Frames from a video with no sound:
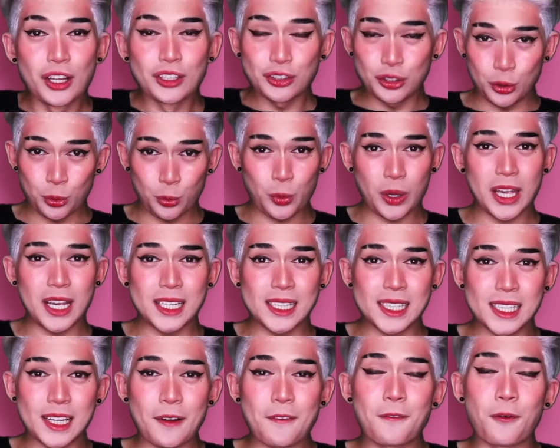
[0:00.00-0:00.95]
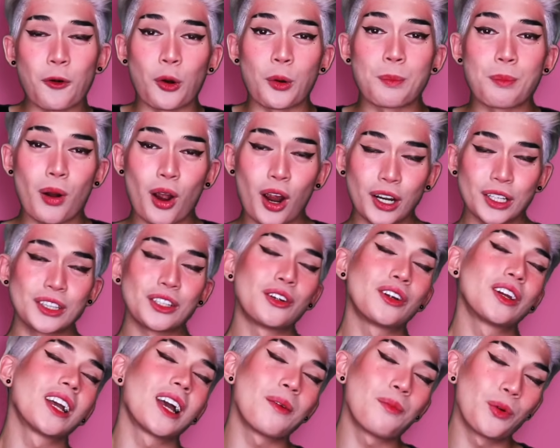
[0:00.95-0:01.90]
to Wix for
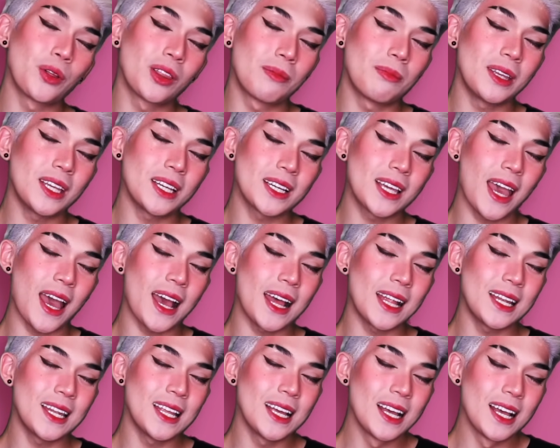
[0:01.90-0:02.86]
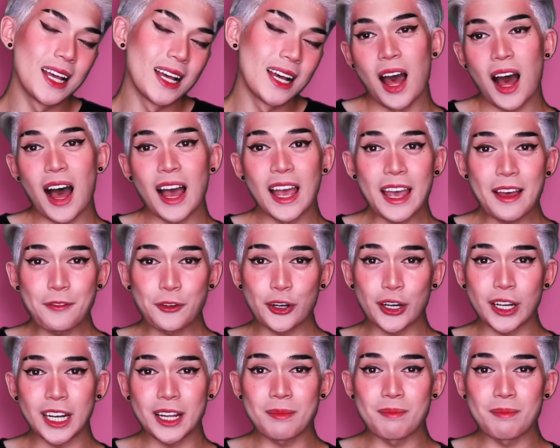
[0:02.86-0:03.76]
partnering up with me again. I have created